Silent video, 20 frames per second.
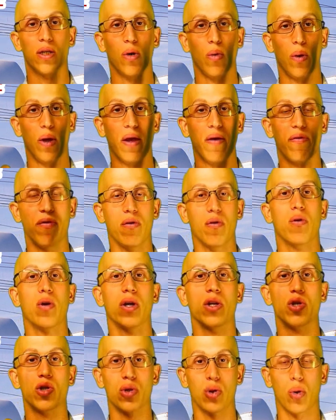So if you
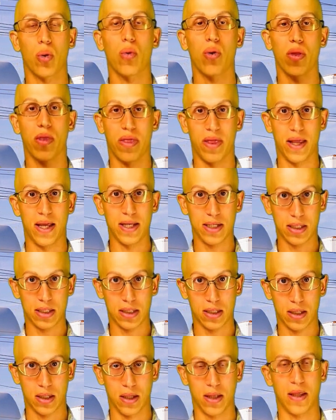control
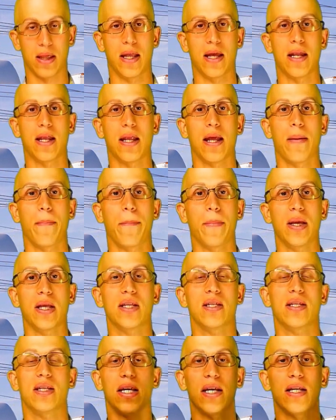this, then that
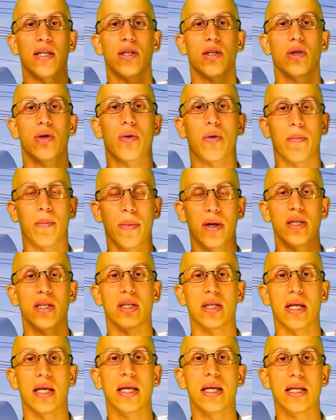means, yes, you're
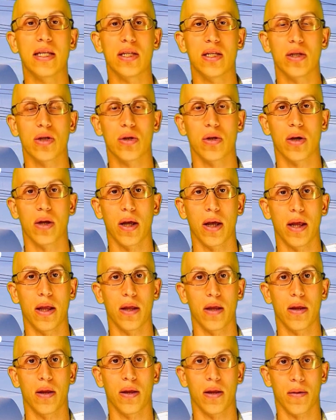much easier.
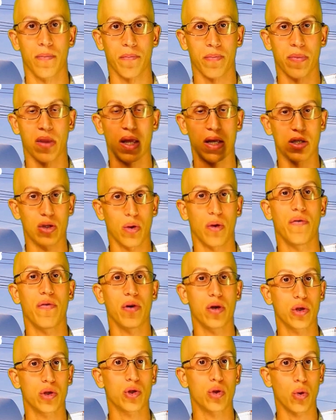So
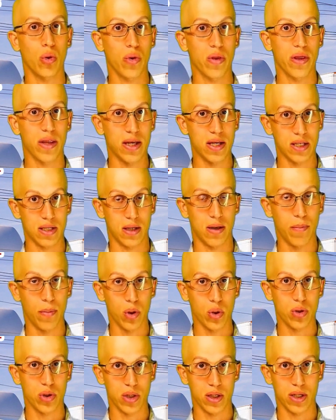if you control this
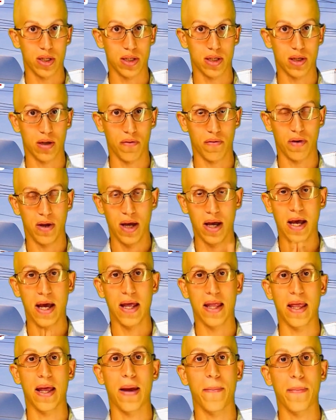emotion itself,
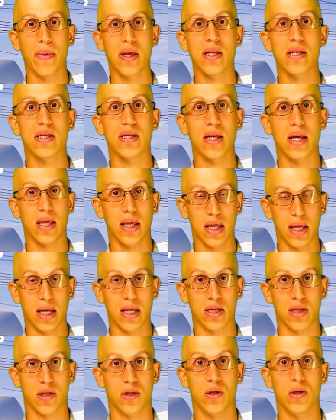that means that,
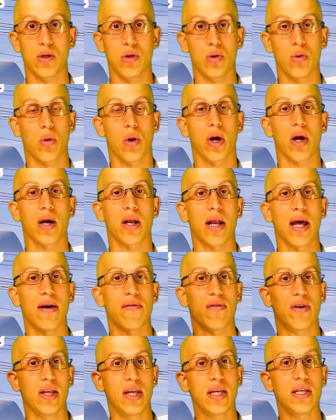yes, you are going to
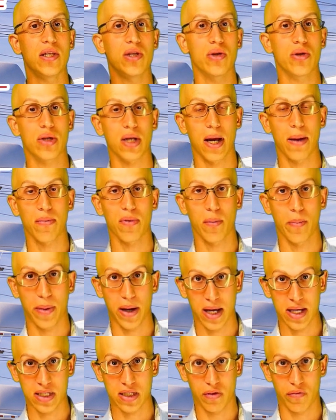have an easier time to
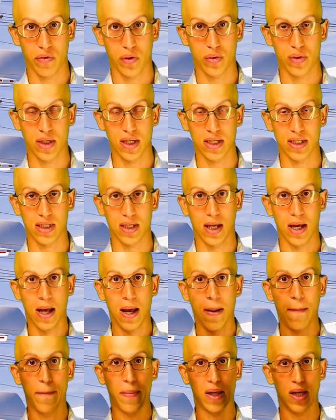pass a road test
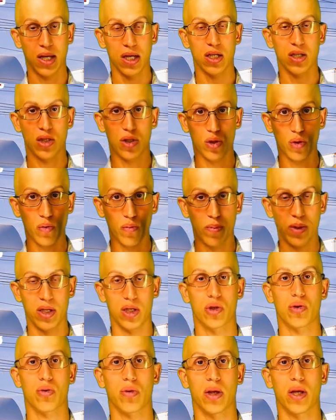because you've
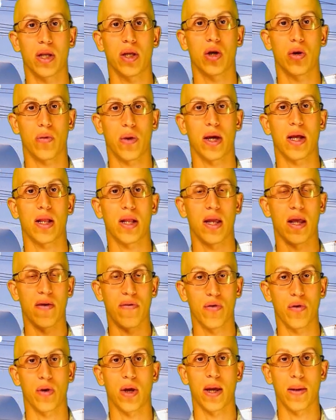been trained correctly
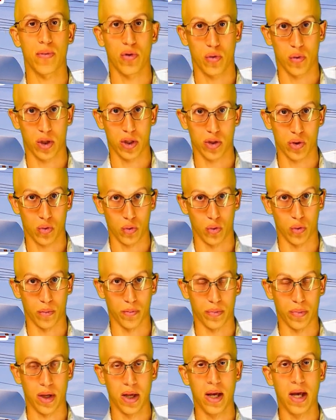if you came to our
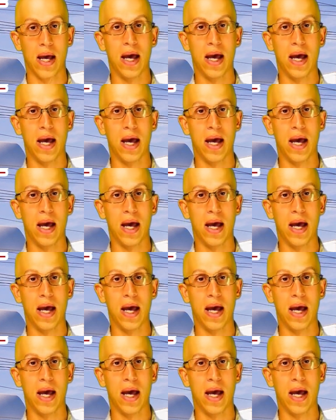school.